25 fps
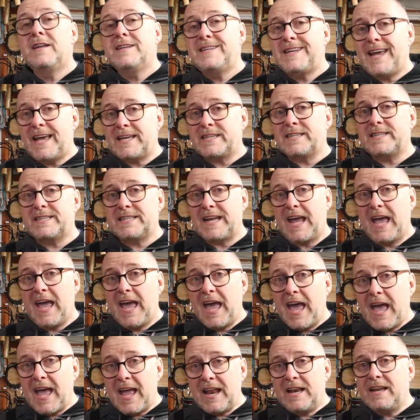Test
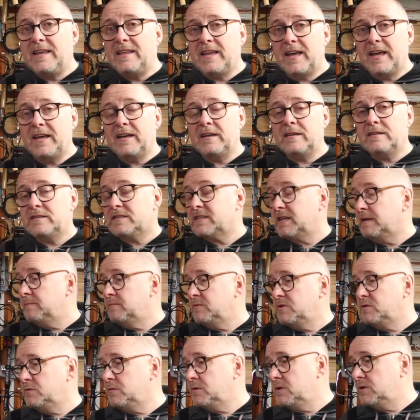anything,
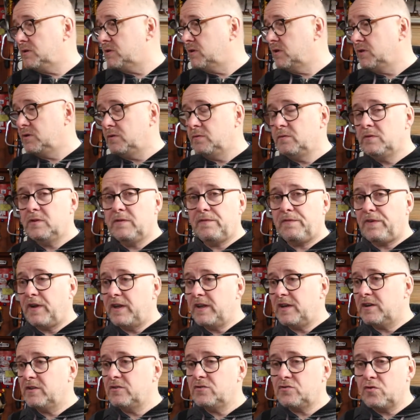same as you used to do with the
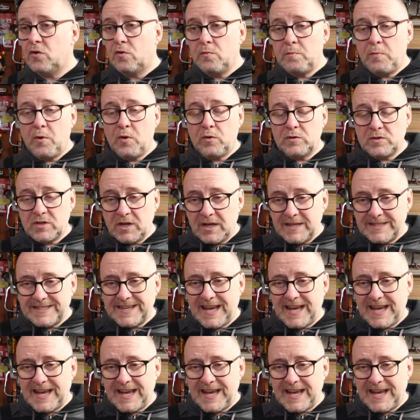flight control boards.